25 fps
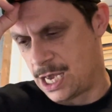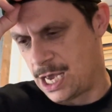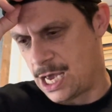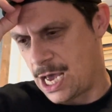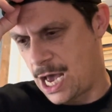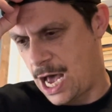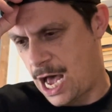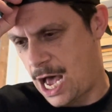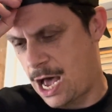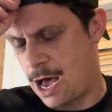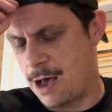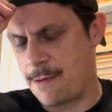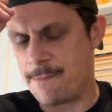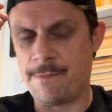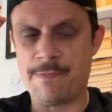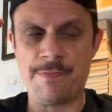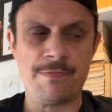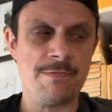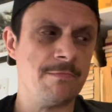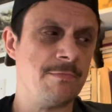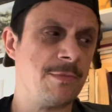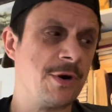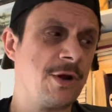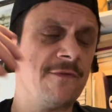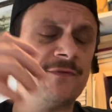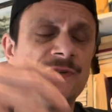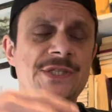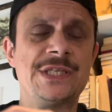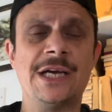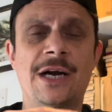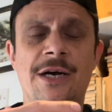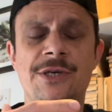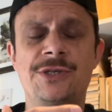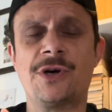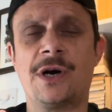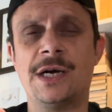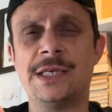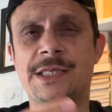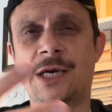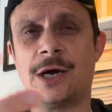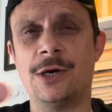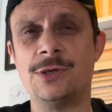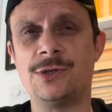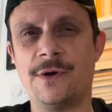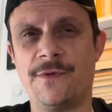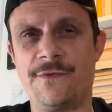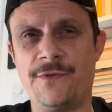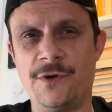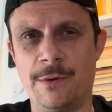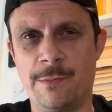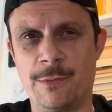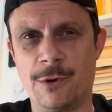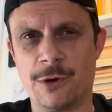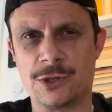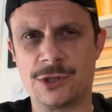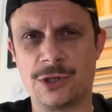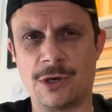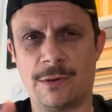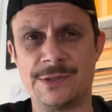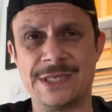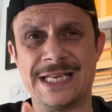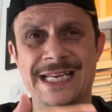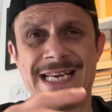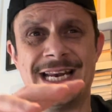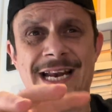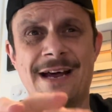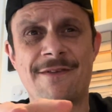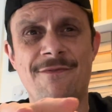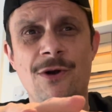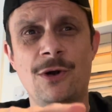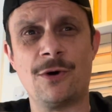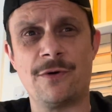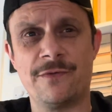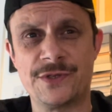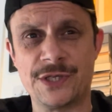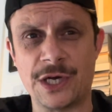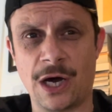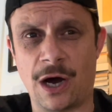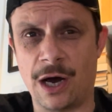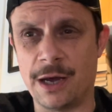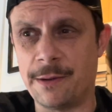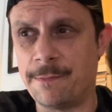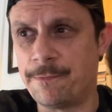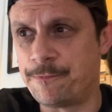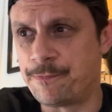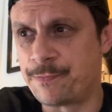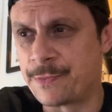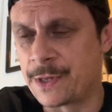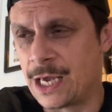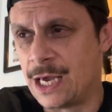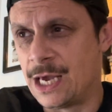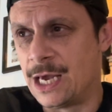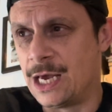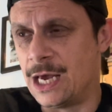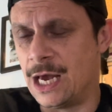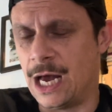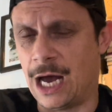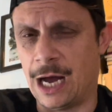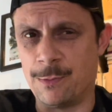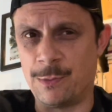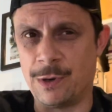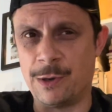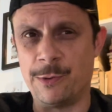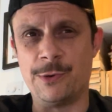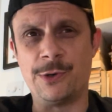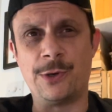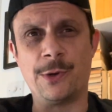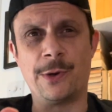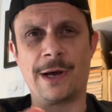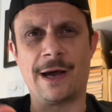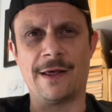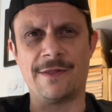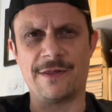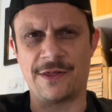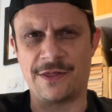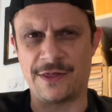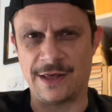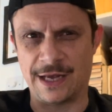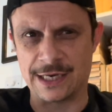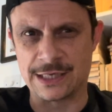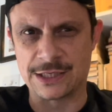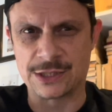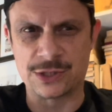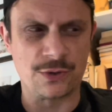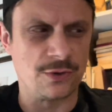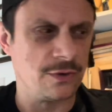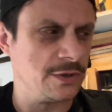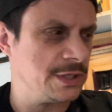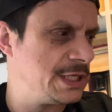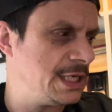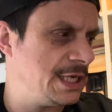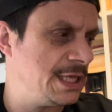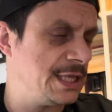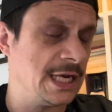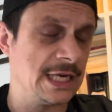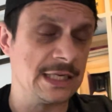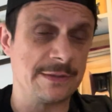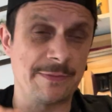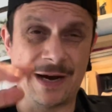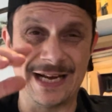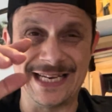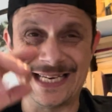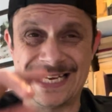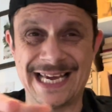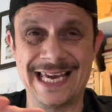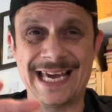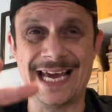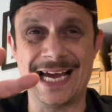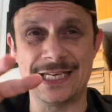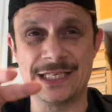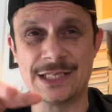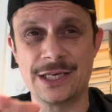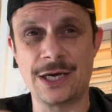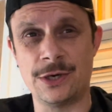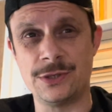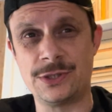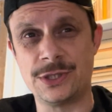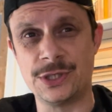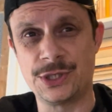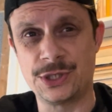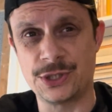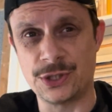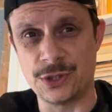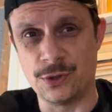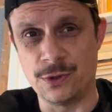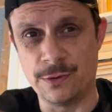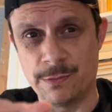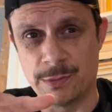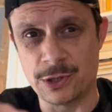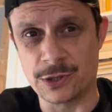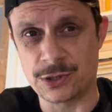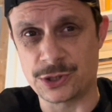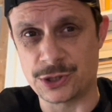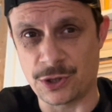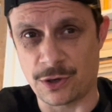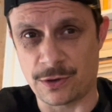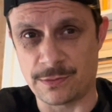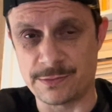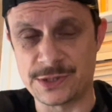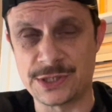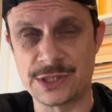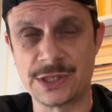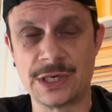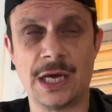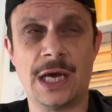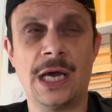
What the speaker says: But obviously I tried to go to a few bookshops. I didn't have a lot of time, and we were doing other things, touristy things, but I did get to go to two bookshops.